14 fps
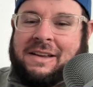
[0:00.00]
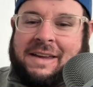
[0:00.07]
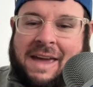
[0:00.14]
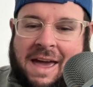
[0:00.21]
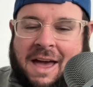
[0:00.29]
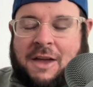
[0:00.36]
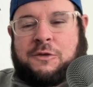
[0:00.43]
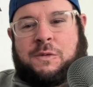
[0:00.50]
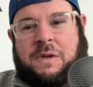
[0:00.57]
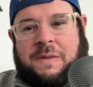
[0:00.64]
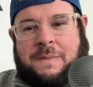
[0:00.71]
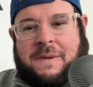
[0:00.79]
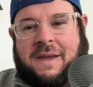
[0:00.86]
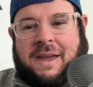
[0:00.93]
Cash
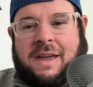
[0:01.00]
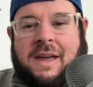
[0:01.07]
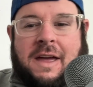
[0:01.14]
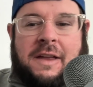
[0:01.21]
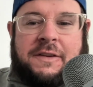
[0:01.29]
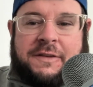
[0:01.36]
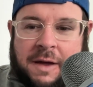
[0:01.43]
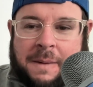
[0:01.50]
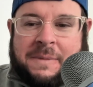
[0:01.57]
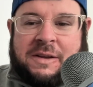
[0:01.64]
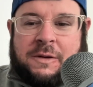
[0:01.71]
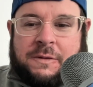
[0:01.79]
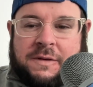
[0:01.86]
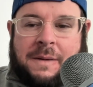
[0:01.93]
with me.
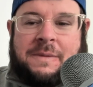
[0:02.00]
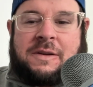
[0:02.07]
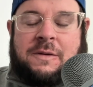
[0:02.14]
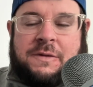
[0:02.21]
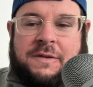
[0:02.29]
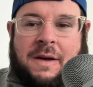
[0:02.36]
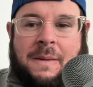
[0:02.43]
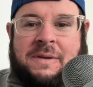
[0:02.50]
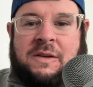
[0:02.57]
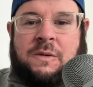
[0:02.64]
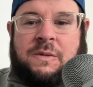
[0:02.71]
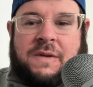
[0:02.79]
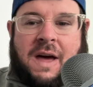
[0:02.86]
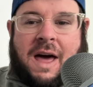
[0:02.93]

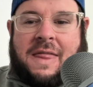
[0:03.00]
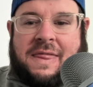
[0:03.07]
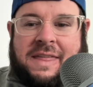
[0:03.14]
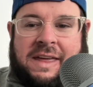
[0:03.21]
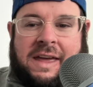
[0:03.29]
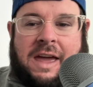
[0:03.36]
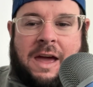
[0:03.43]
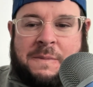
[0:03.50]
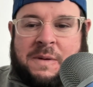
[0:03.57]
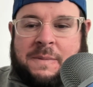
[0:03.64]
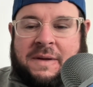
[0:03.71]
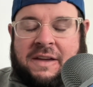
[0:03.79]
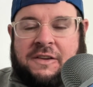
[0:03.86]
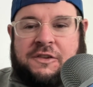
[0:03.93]

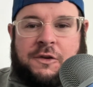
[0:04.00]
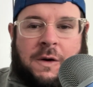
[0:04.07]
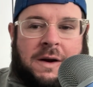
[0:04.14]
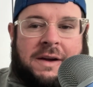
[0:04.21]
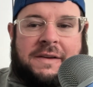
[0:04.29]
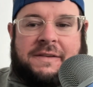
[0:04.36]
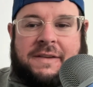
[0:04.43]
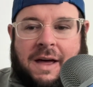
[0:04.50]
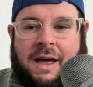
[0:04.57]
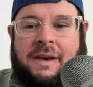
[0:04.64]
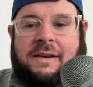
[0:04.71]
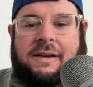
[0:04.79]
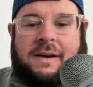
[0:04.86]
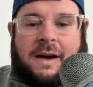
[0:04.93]

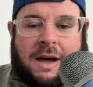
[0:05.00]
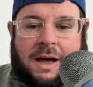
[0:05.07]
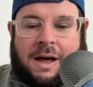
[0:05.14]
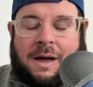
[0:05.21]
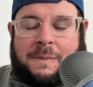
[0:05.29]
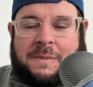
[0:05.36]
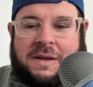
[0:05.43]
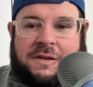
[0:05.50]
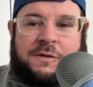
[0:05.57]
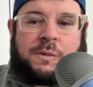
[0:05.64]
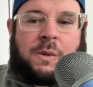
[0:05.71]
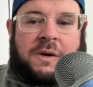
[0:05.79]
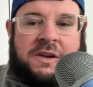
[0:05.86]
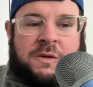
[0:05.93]
www.themmashark.com is
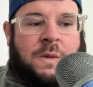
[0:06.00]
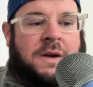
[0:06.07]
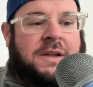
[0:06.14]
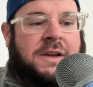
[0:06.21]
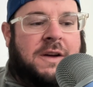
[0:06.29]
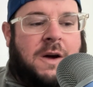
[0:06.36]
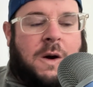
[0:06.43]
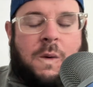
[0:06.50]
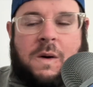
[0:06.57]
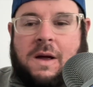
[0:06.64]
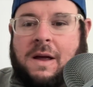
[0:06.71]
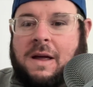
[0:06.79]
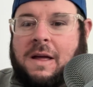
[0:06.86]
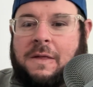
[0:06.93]
where you want to go.
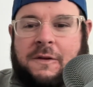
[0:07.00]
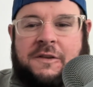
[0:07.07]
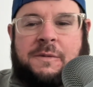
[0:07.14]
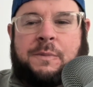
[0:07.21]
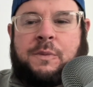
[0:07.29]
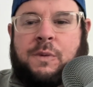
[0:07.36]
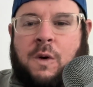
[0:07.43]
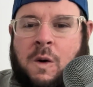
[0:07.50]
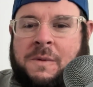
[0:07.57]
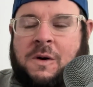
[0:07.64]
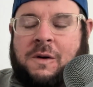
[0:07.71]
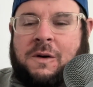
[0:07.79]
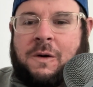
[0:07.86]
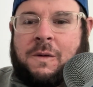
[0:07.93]
There's a
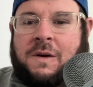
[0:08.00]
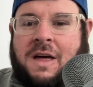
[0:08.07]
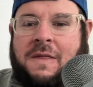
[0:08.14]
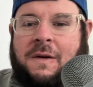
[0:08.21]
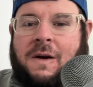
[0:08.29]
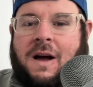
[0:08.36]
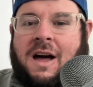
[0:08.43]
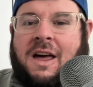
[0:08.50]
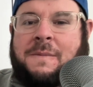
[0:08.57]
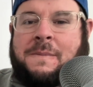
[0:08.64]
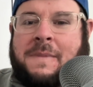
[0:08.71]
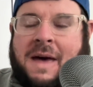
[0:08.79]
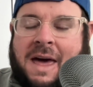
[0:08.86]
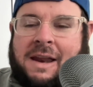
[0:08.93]
promo code on there
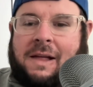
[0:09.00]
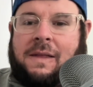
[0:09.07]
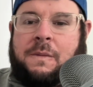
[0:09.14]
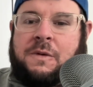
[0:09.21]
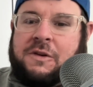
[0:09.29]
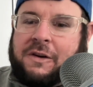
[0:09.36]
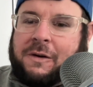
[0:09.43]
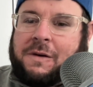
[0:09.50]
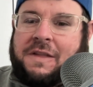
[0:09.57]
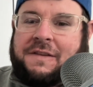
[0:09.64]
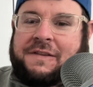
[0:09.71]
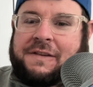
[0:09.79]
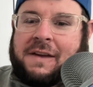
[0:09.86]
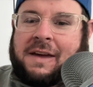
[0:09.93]
automatically. When you go to
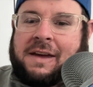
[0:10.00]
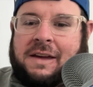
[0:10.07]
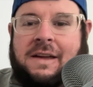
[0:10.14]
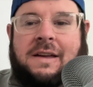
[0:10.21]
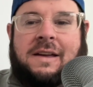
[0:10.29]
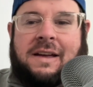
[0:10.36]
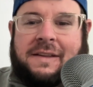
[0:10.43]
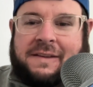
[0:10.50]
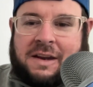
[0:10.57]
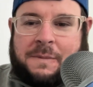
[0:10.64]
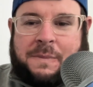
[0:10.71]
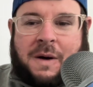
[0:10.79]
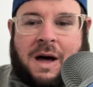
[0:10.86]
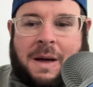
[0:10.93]
the site, it's going
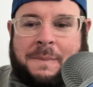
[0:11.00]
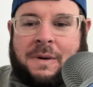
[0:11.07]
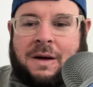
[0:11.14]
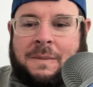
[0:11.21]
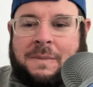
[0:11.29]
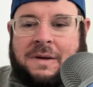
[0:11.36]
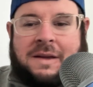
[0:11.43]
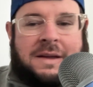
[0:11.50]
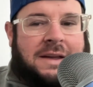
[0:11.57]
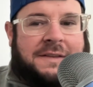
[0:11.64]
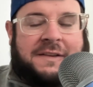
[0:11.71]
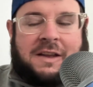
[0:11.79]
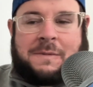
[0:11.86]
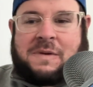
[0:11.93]
to pop up.
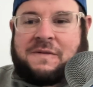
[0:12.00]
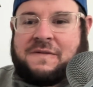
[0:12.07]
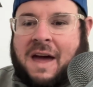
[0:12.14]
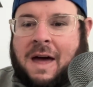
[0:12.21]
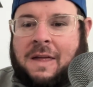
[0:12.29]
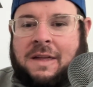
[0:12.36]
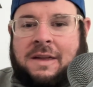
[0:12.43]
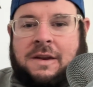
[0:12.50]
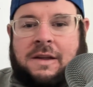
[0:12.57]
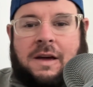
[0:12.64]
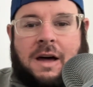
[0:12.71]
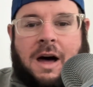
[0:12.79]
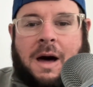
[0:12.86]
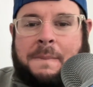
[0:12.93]
It's going to be
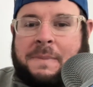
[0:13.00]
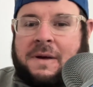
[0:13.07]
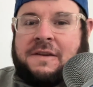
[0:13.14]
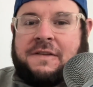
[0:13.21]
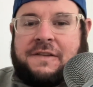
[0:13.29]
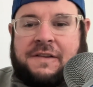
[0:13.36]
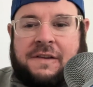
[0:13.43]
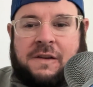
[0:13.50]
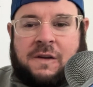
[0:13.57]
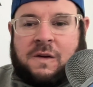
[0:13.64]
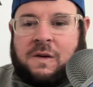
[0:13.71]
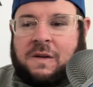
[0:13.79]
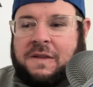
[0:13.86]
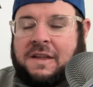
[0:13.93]
valid up
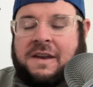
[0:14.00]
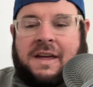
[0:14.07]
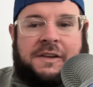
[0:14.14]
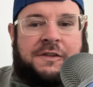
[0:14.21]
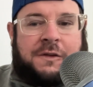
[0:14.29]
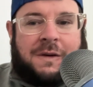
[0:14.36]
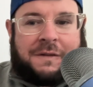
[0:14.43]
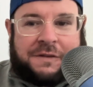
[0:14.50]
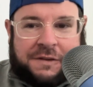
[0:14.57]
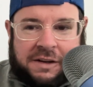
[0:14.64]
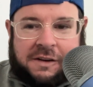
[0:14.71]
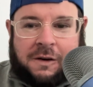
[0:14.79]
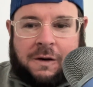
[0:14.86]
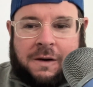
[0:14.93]
until the next
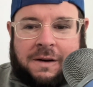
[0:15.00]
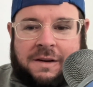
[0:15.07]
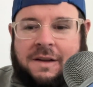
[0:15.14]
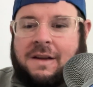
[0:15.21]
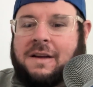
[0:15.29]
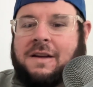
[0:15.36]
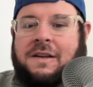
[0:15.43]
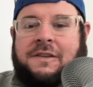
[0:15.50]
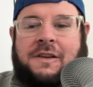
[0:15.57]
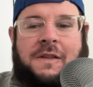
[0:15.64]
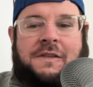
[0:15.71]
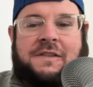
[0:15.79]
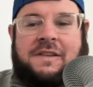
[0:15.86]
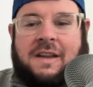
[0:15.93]
UFC card. So
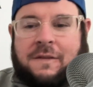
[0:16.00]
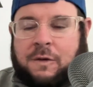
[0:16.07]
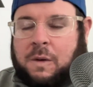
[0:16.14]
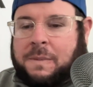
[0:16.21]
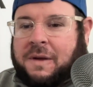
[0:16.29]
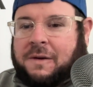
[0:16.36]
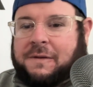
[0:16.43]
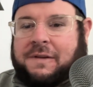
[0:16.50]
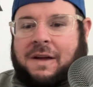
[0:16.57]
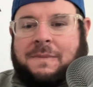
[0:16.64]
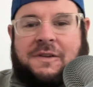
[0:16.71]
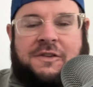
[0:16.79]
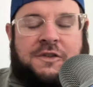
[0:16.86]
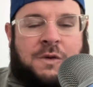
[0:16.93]
there's never a better
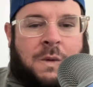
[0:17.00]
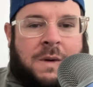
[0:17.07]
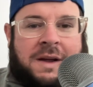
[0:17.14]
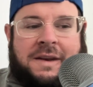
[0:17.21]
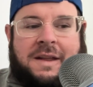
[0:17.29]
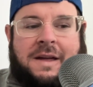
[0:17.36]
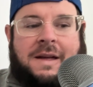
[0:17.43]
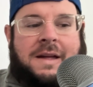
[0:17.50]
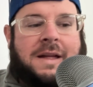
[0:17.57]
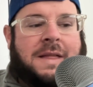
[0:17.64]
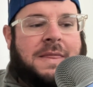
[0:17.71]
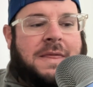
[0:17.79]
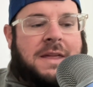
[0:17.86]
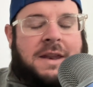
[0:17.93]
time to join.
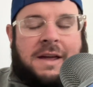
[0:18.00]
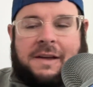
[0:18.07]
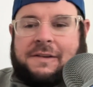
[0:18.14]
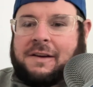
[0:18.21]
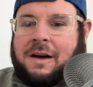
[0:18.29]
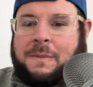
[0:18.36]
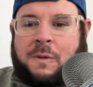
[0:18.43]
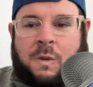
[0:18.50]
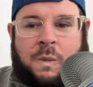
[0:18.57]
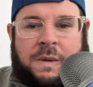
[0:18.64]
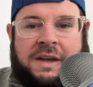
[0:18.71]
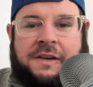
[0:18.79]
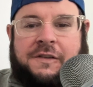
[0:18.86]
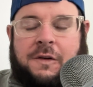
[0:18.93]
The next couple
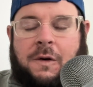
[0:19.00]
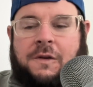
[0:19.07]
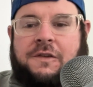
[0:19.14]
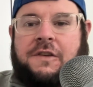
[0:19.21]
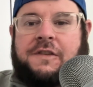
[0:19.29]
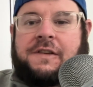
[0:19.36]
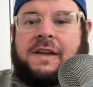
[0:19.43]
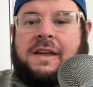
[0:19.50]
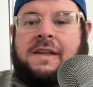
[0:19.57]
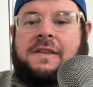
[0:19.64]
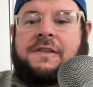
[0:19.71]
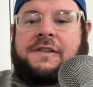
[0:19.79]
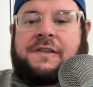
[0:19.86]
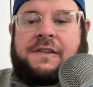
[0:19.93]
weeks are just
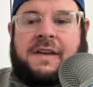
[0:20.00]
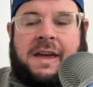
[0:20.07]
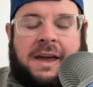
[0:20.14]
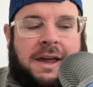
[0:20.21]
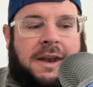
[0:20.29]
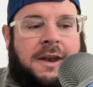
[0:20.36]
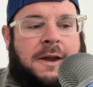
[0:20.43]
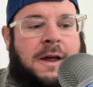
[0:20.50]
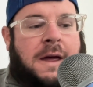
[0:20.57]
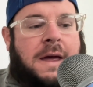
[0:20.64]
insane.